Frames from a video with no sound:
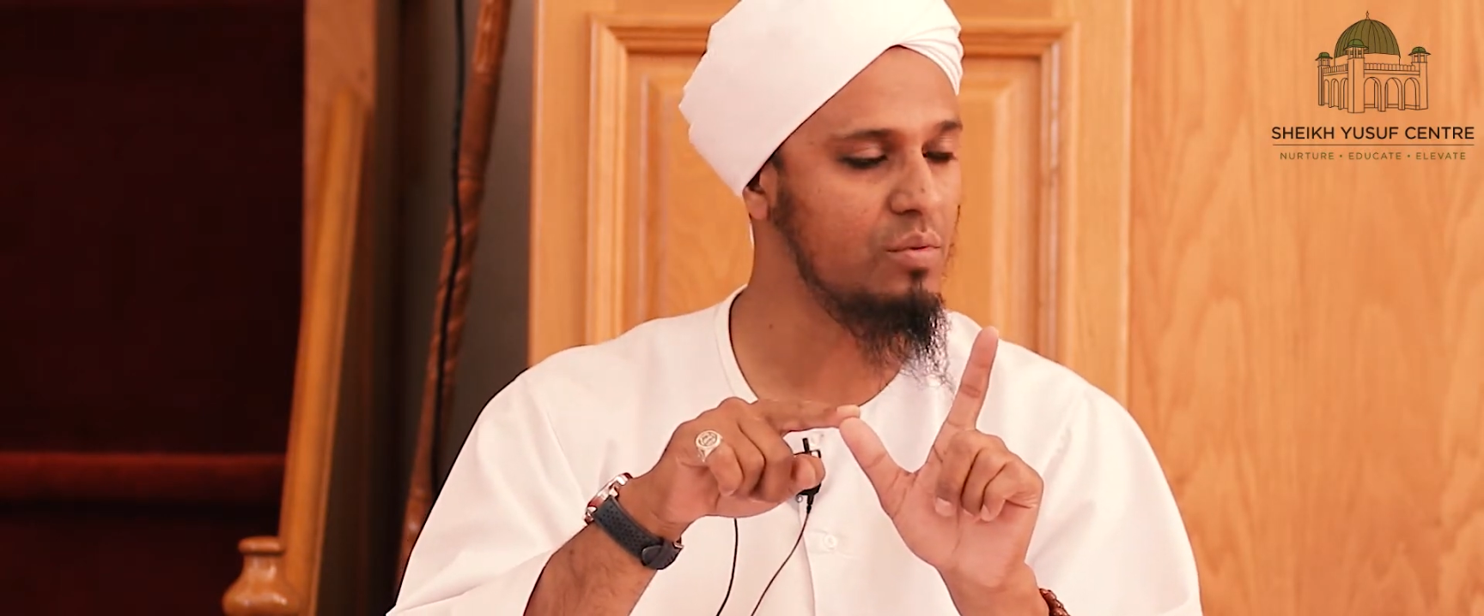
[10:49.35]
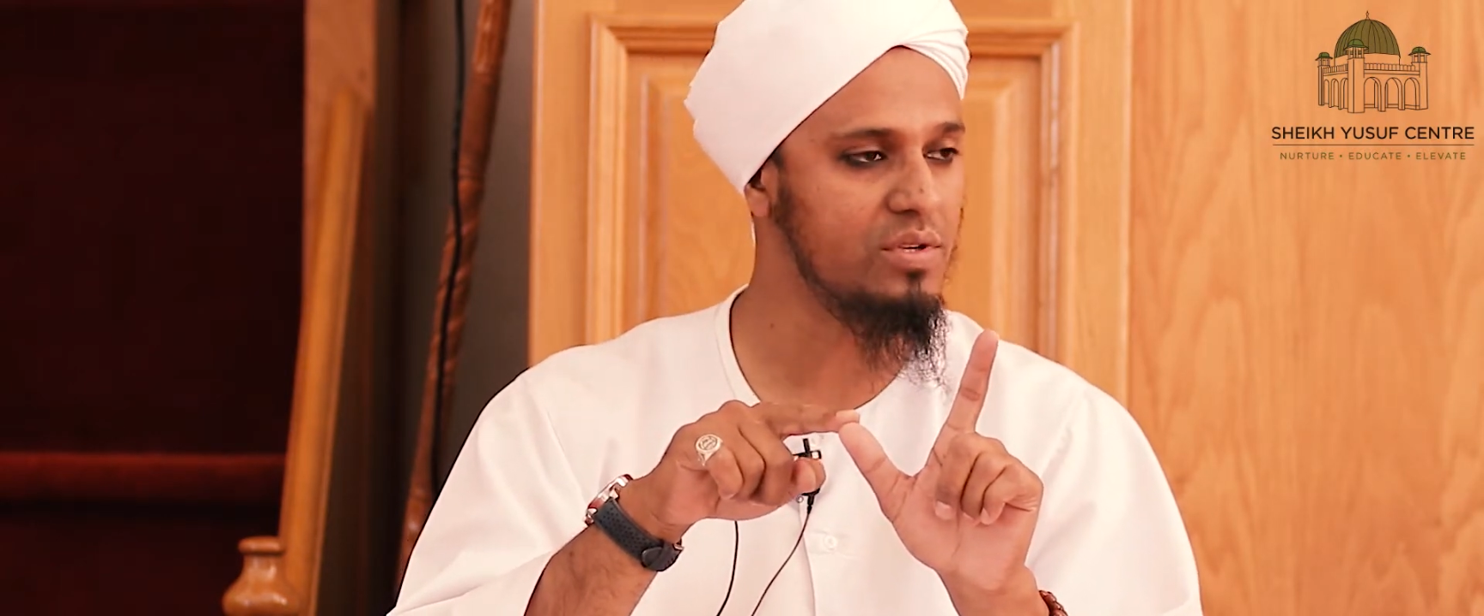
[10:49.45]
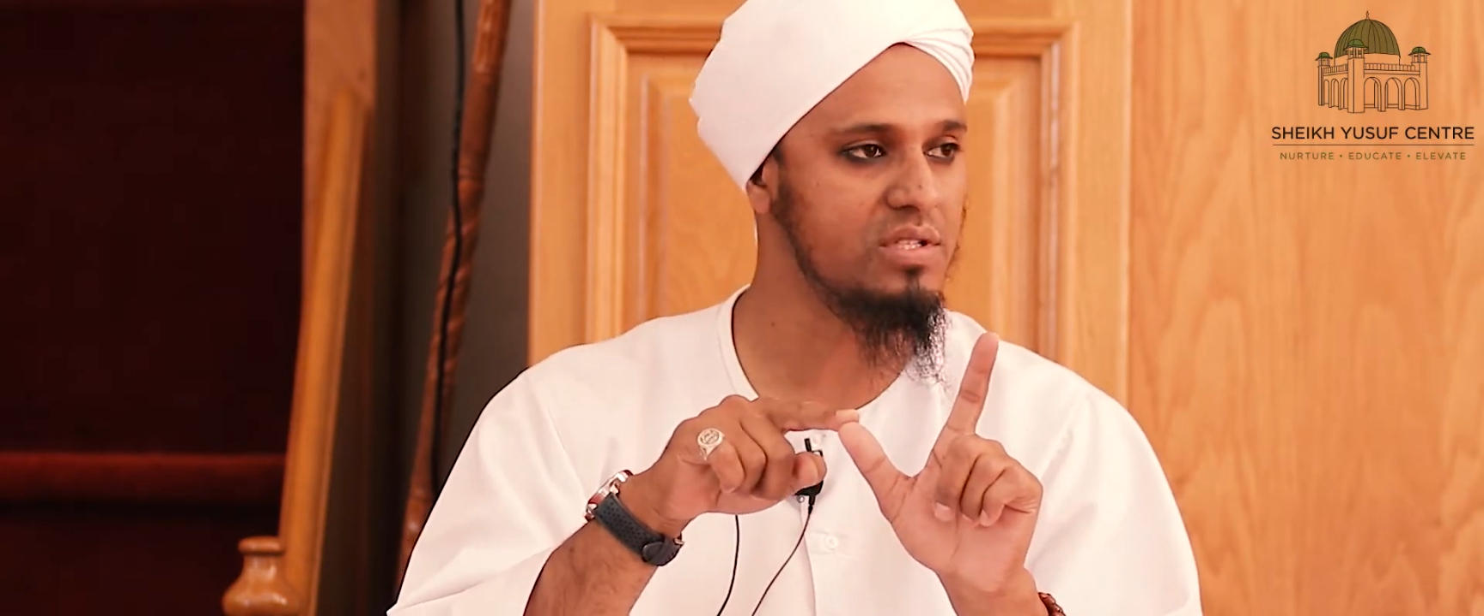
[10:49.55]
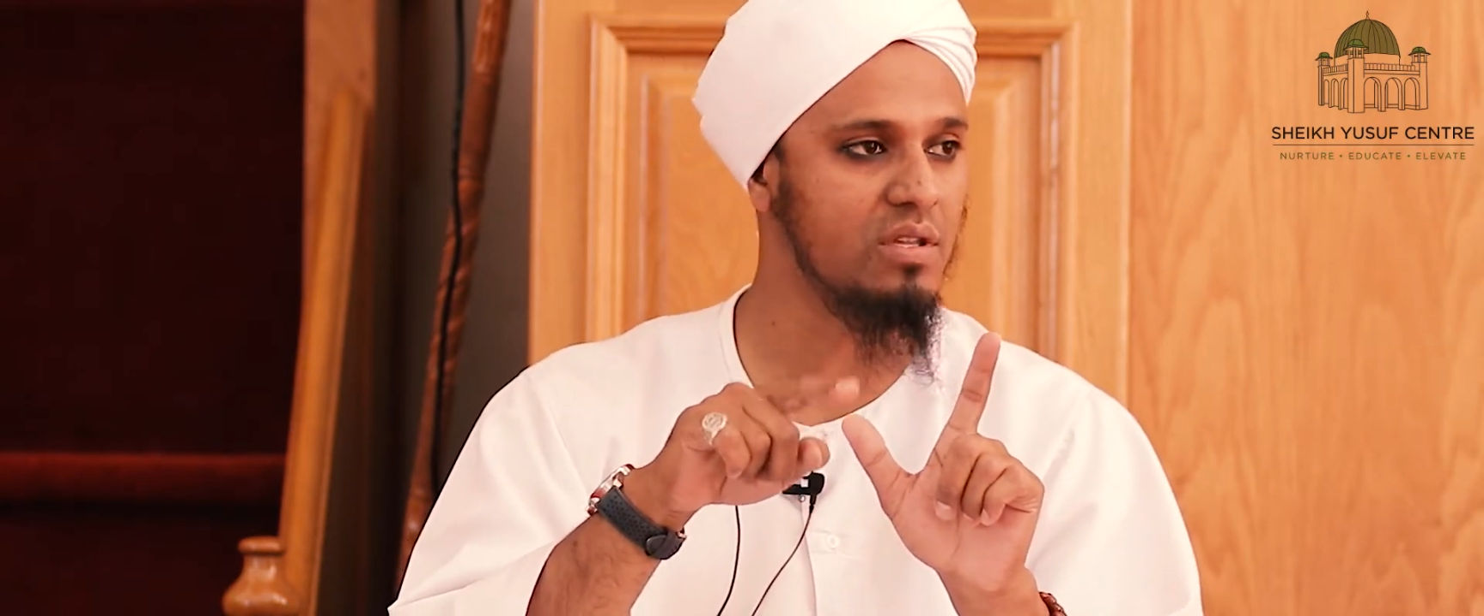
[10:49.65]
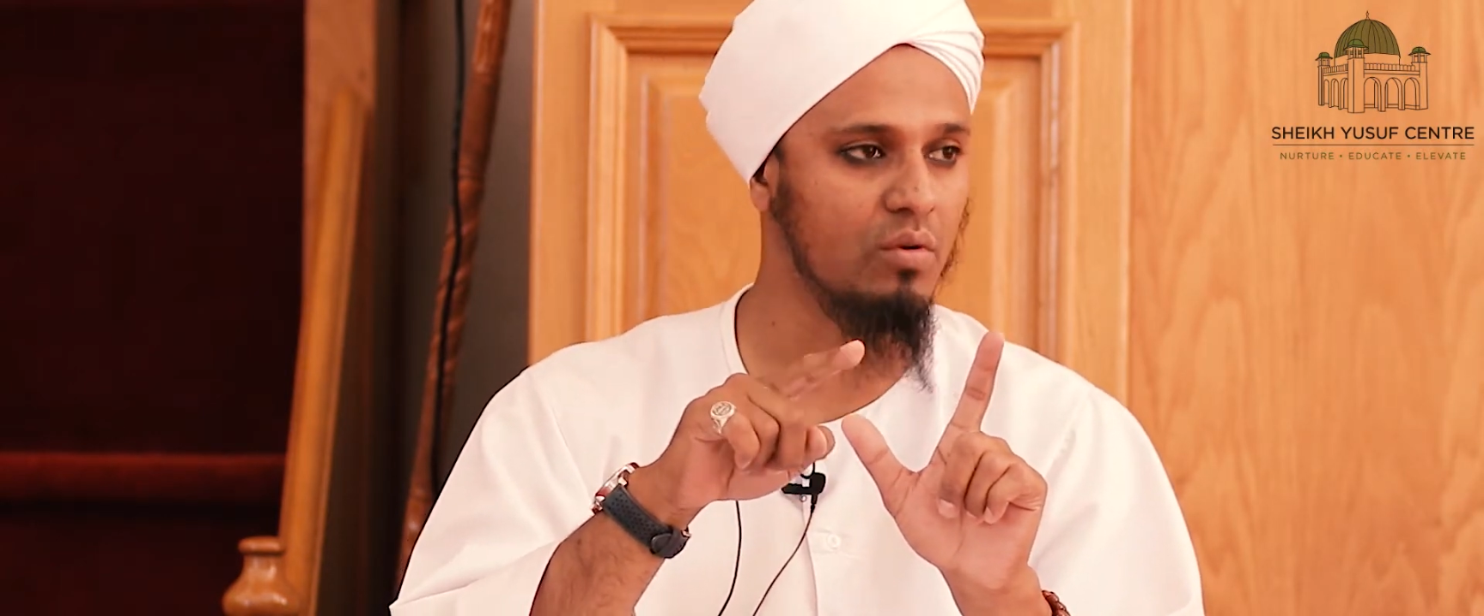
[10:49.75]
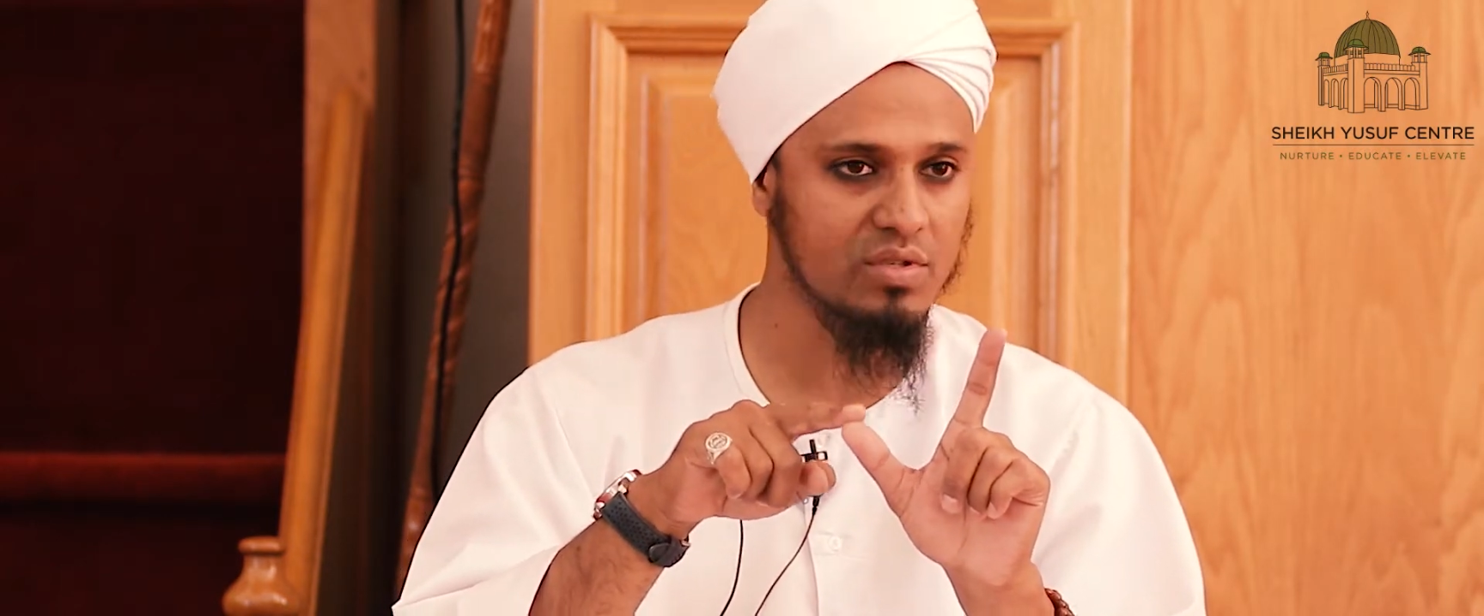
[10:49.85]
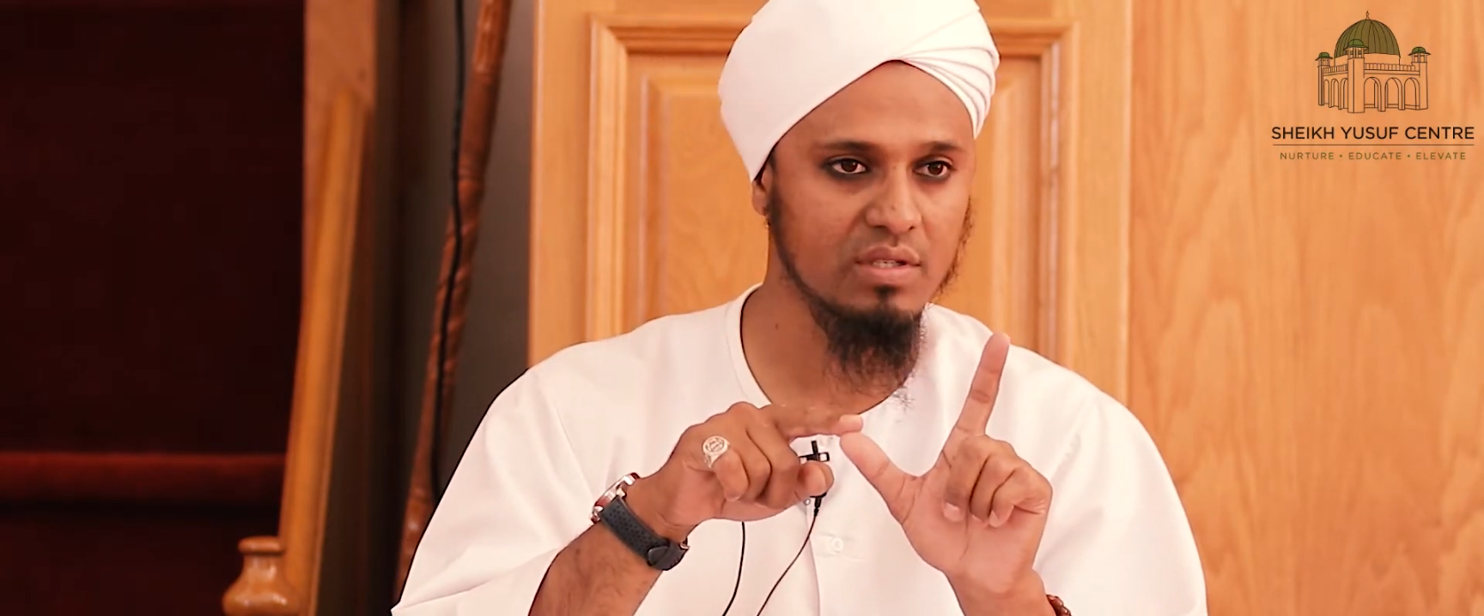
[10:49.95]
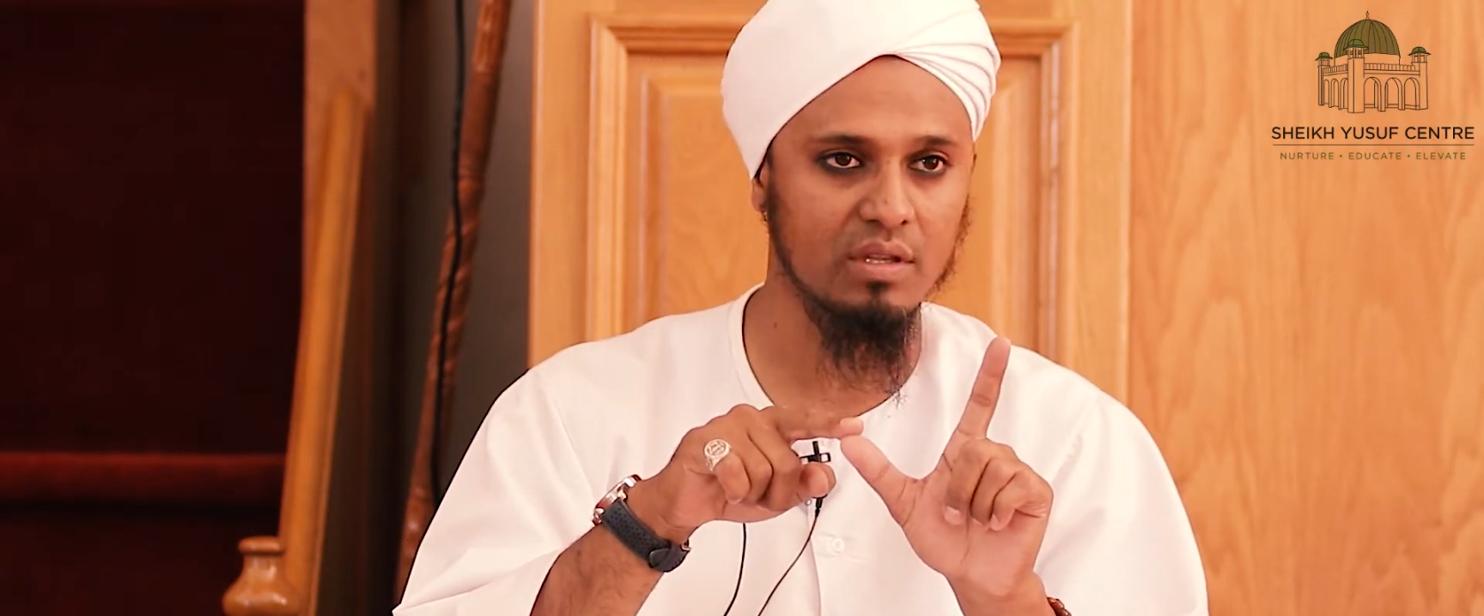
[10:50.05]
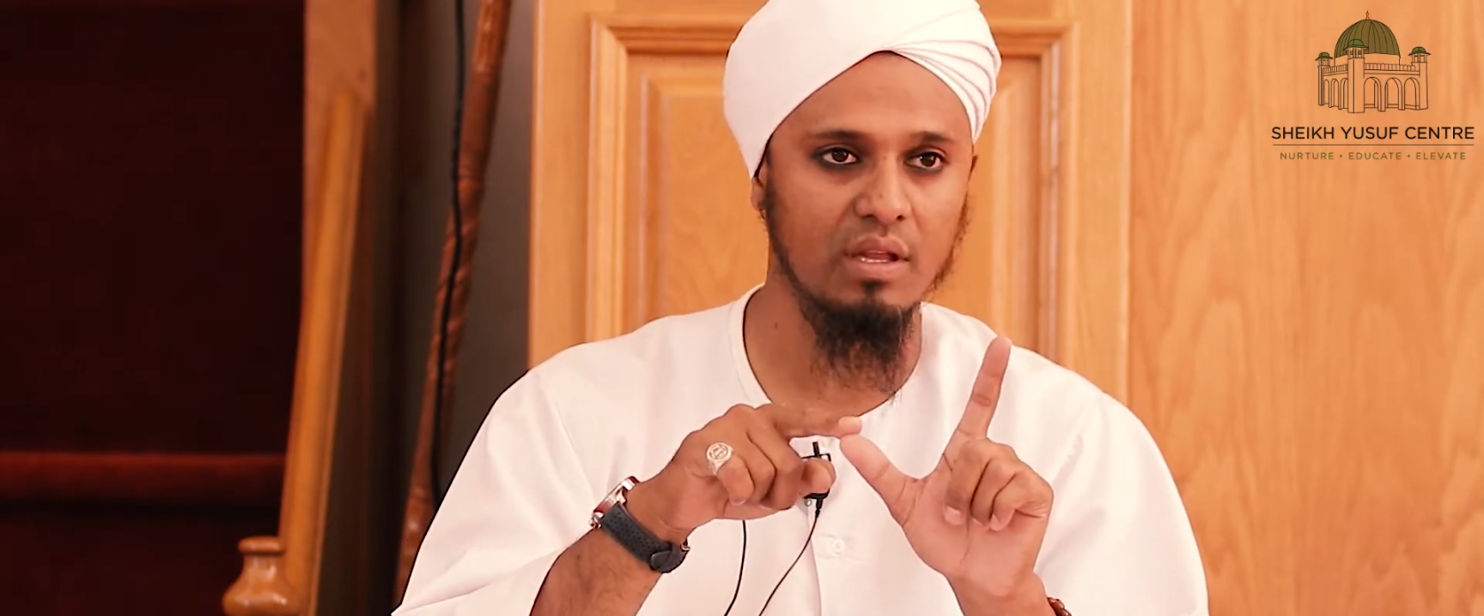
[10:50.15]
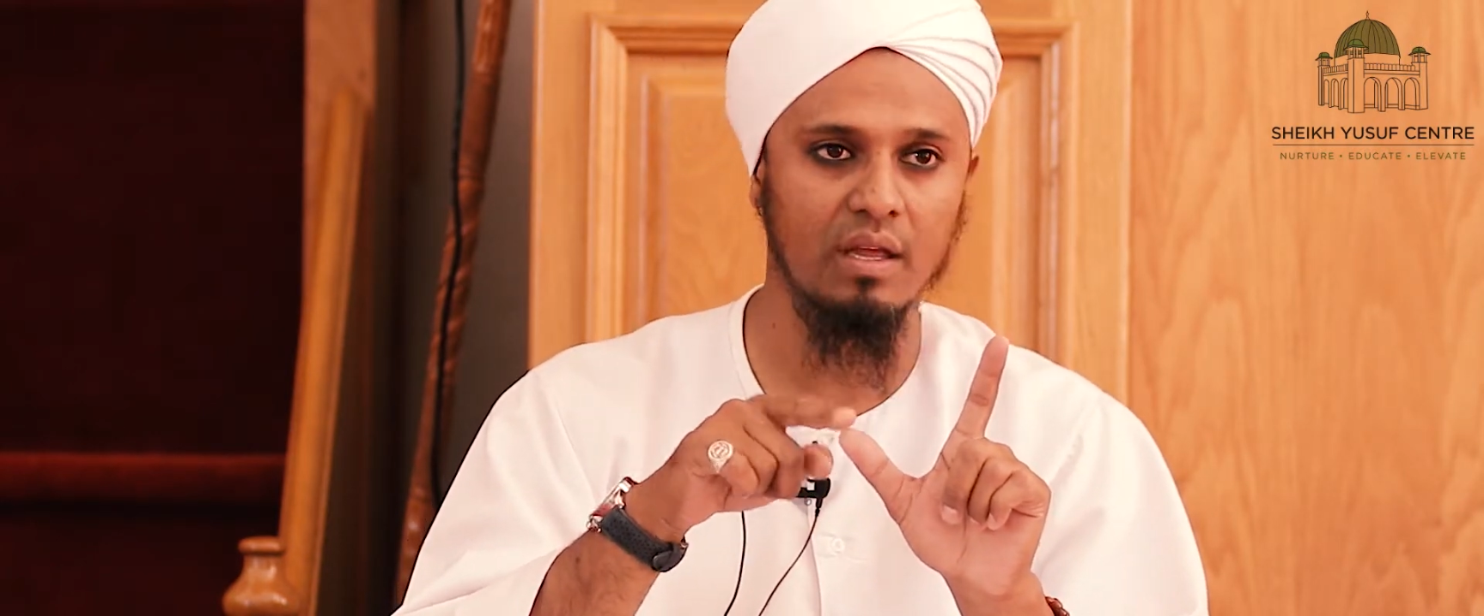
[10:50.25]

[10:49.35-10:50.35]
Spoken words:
which is the ghusl.